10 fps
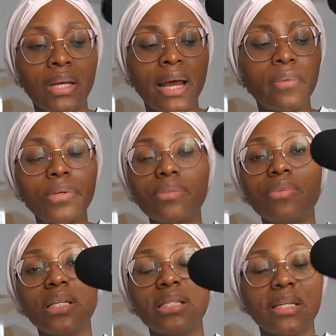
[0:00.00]
in. I want to
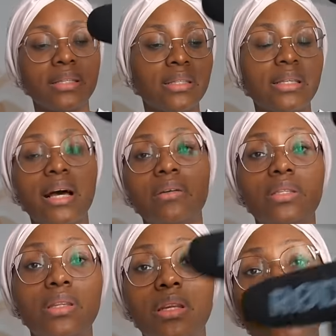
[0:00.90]
really test this
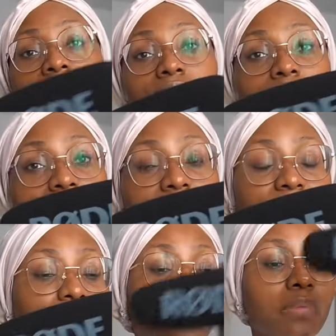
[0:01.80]
out in the next video that I
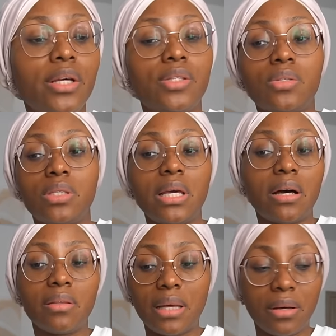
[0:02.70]
film to see
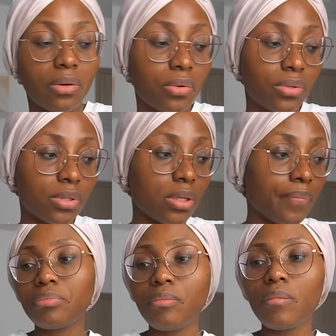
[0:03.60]
how that goes.
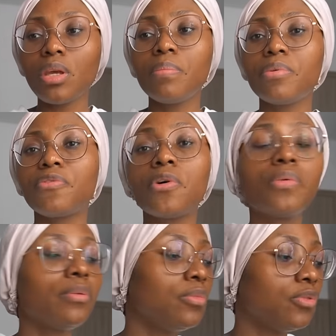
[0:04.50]
Before
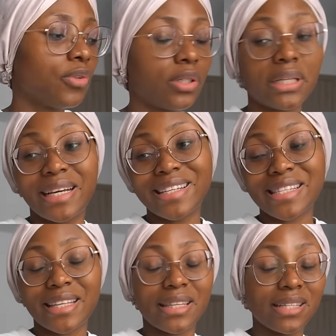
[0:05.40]
we move on,
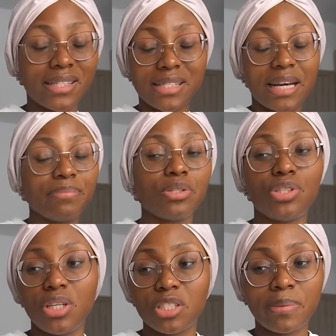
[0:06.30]
guys, it's time to
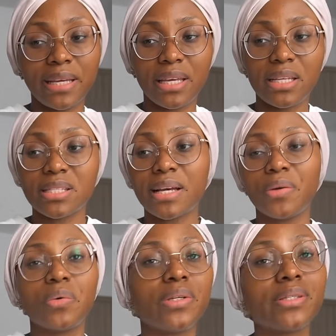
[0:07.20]
change my case. I
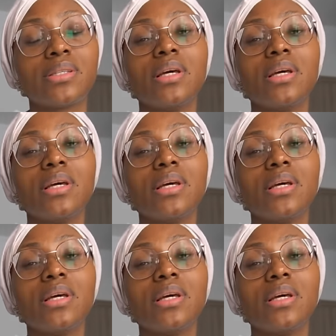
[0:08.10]
always